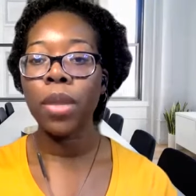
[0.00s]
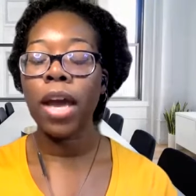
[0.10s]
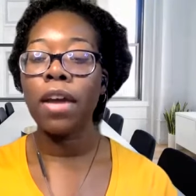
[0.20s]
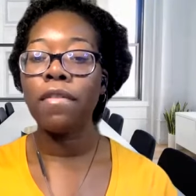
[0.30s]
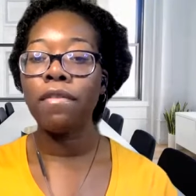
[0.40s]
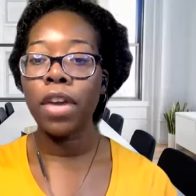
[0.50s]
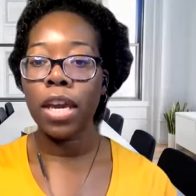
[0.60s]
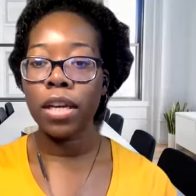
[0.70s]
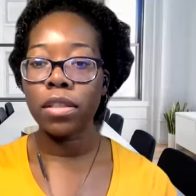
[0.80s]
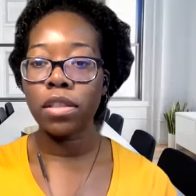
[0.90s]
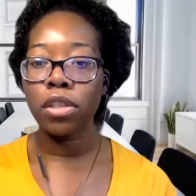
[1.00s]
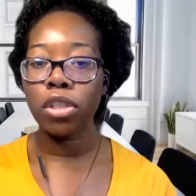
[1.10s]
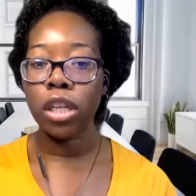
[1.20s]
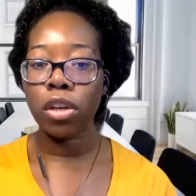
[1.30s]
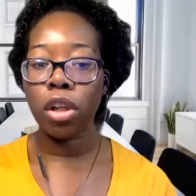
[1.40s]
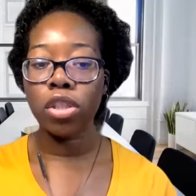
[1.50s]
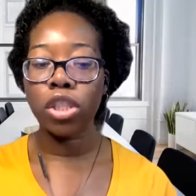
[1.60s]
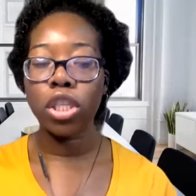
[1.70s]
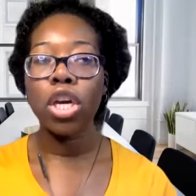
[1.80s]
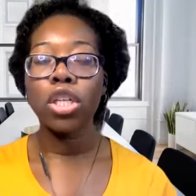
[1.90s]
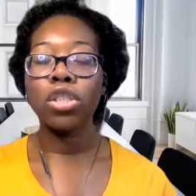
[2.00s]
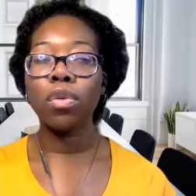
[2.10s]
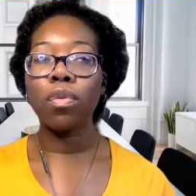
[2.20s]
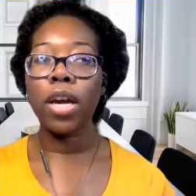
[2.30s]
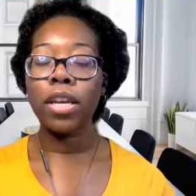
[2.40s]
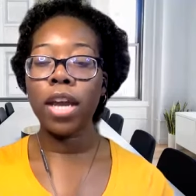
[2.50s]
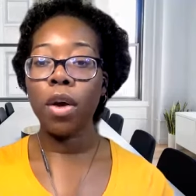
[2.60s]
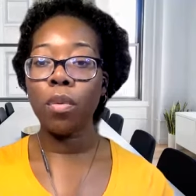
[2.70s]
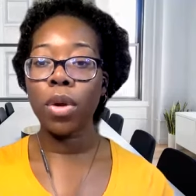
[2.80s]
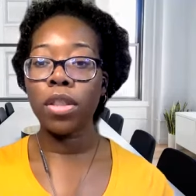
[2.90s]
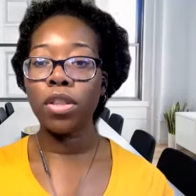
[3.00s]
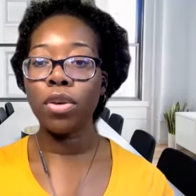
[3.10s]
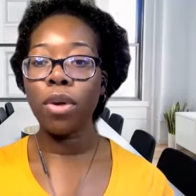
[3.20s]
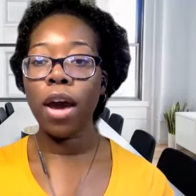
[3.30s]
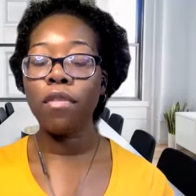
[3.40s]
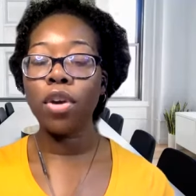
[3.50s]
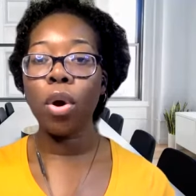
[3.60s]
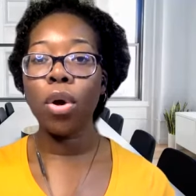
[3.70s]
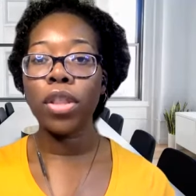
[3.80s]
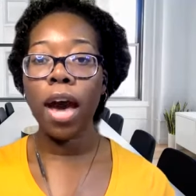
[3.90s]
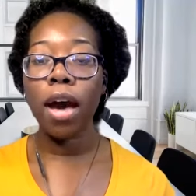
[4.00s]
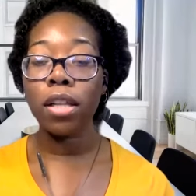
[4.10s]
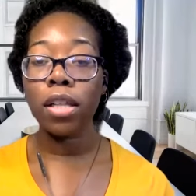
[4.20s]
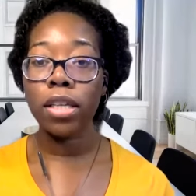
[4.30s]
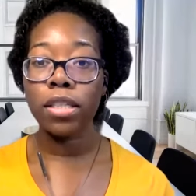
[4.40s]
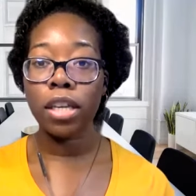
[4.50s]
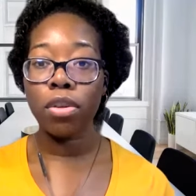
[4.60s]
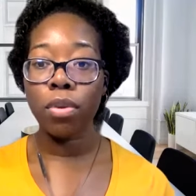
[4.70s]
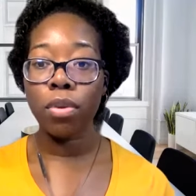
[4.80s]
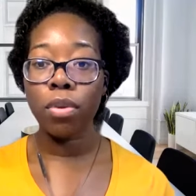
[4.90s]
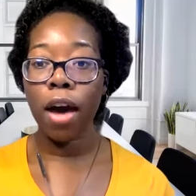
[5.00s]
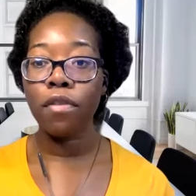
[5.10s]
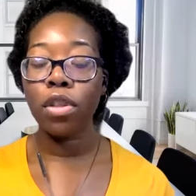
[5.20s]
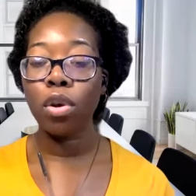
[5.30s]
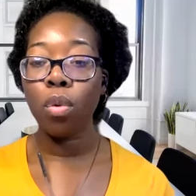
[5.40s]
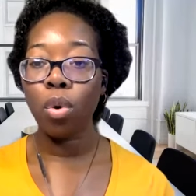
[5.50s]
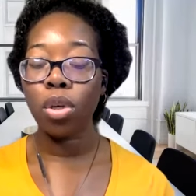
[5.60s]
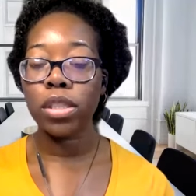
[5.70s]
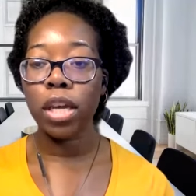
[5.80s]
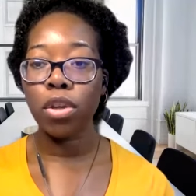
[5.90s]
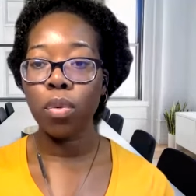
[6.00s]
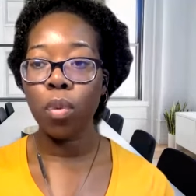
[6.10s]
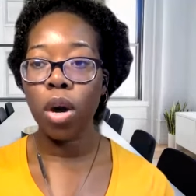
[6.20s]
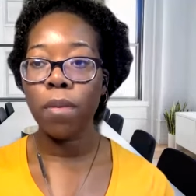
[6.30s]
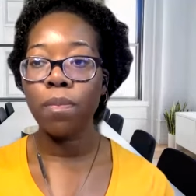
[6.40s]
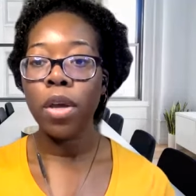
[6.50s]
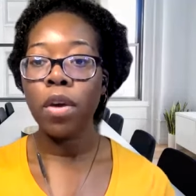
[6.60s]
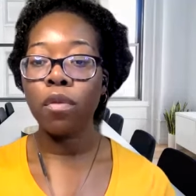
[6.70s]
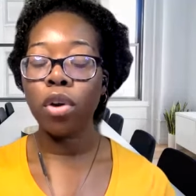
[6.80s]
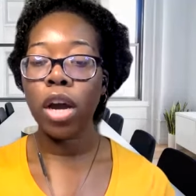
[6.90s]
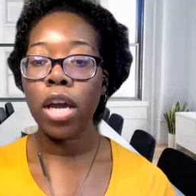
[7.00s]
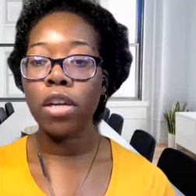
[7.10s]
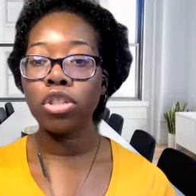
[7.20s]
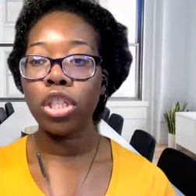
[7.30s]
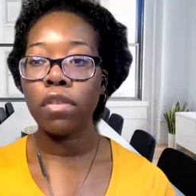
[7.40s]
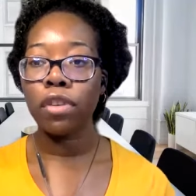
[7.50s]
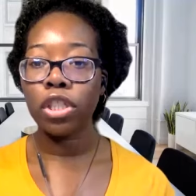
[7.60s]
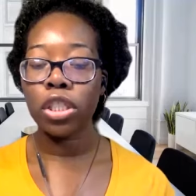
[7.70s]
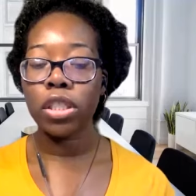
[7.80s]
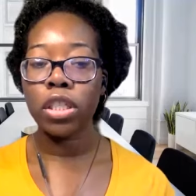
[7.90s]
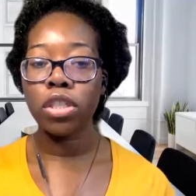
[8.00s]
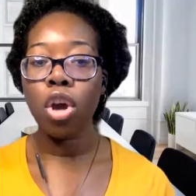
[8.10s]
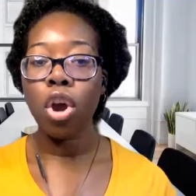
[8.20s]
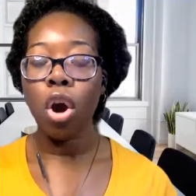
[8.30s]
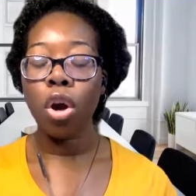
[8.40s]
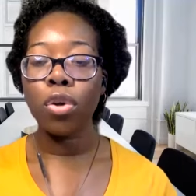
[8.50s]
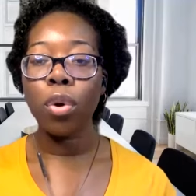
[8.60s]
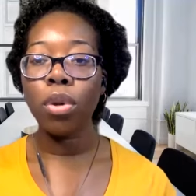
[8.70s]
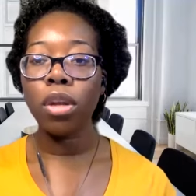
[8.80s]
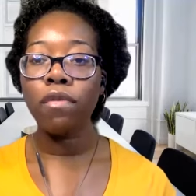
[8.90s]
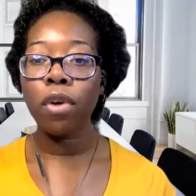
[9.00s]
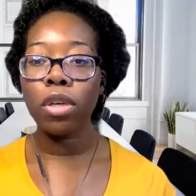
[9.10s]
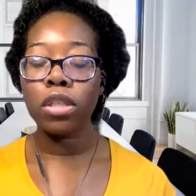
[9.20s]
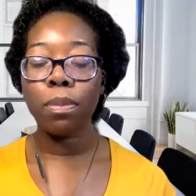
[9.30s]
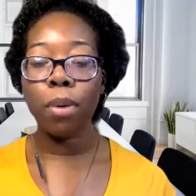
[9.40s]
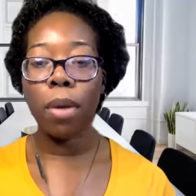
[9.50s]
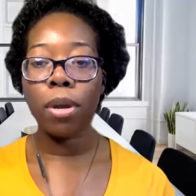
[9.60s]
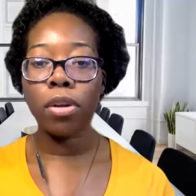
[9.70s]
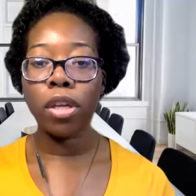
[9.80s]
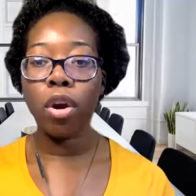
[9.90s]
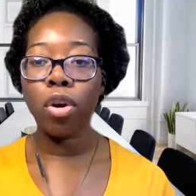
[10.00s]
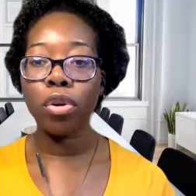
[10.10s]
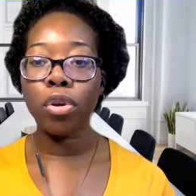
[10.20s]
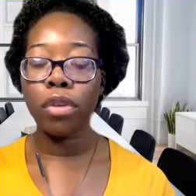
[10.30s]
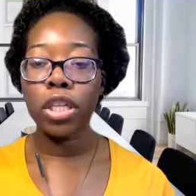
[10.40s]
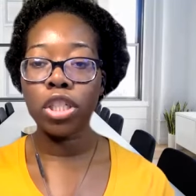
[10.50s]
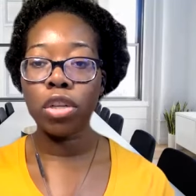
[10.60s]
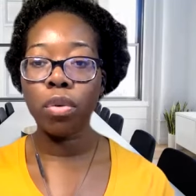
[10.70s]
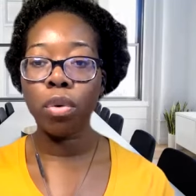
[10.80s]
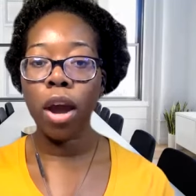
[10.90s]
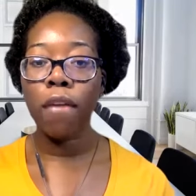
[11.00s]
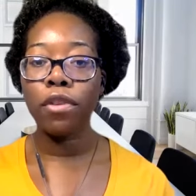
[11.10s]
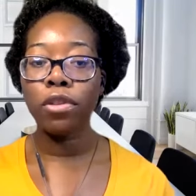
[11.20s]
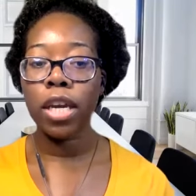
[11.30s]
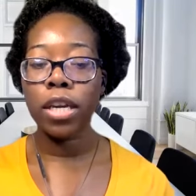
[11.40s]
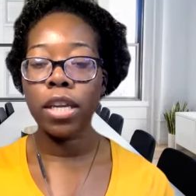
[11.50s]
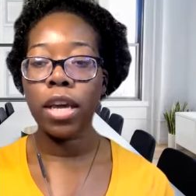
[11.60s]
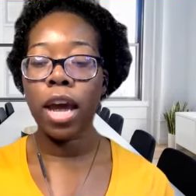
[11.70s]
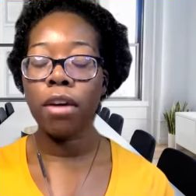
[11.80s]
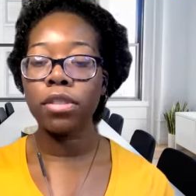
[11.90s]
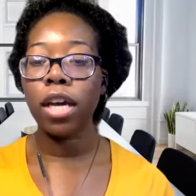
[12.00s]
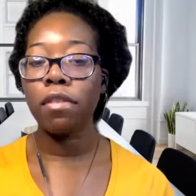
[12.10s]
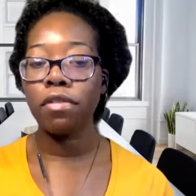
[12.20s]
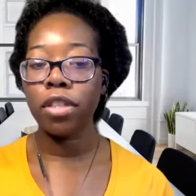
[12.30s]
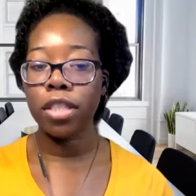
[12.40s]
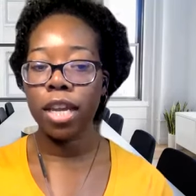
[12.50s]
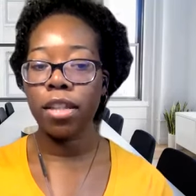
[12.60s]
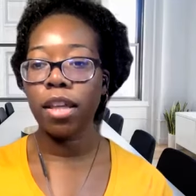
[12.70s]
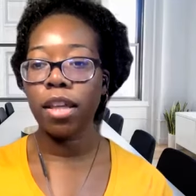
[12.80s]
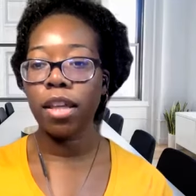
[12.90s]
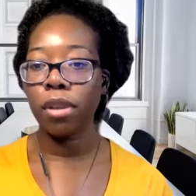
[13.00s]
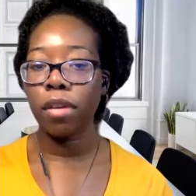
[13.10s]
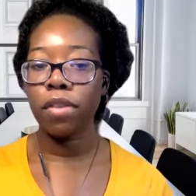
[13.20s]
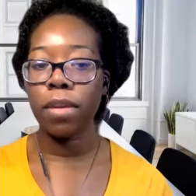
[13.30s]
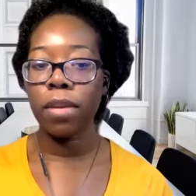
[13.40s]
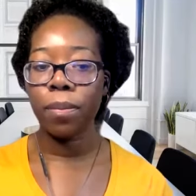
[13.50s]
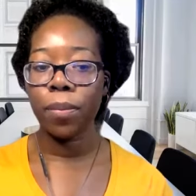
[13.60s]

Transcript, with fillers: advance their technology so right now with you having all the accolades that you have and the awards that you won for energy efficiencies are you only focused primarily on your region or have you taken it outside of the state that you live in